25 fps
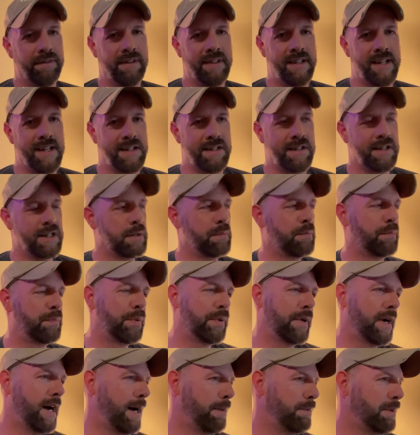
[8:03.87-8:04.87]
This is
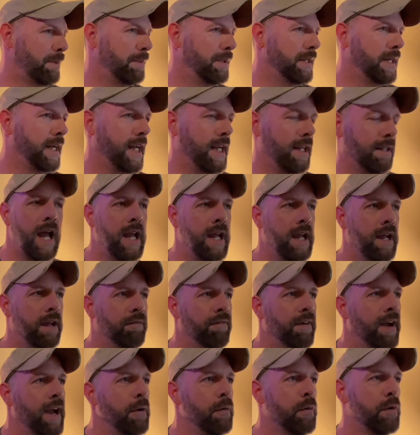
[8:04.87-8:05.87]
probably,
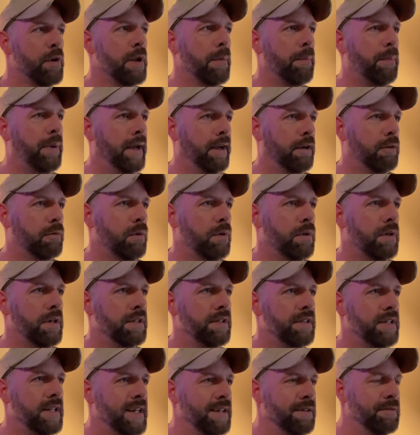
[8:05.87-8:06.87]
if I were to pick
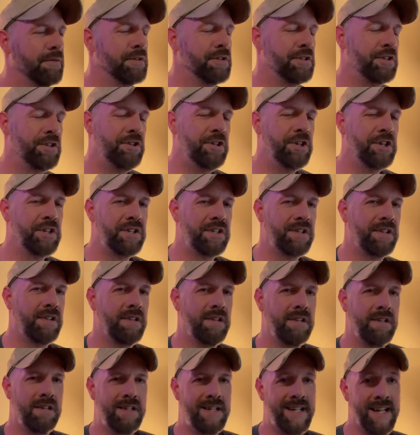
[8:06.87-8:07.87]
one that was
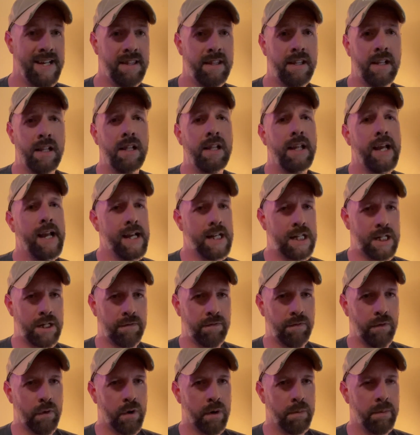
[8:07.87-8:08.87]
did the least
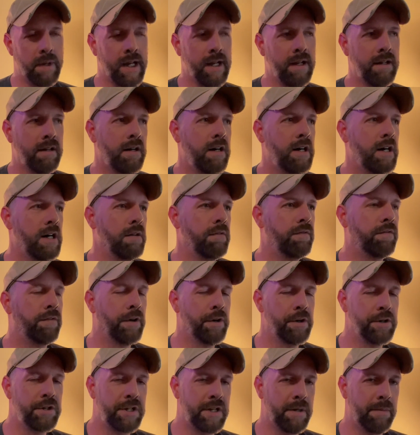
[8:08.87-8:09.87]
for me on
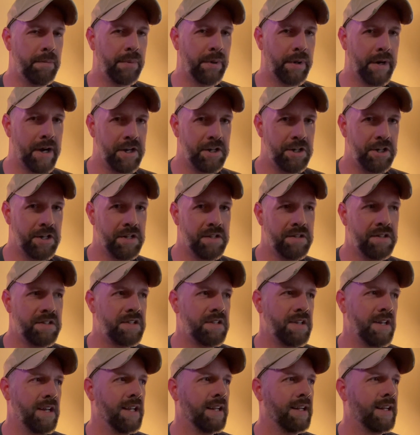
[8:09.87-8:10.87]
first
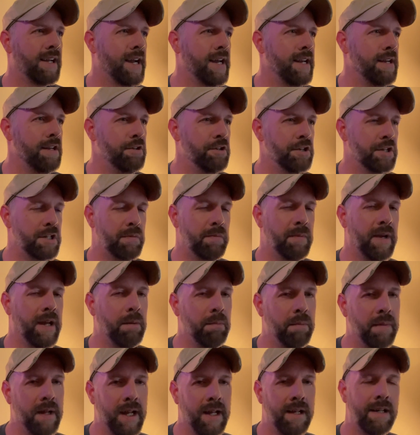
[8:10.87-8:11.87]
impressions and kind of just
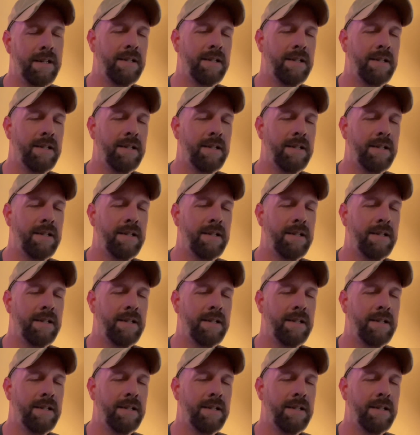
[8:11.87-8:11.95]
made me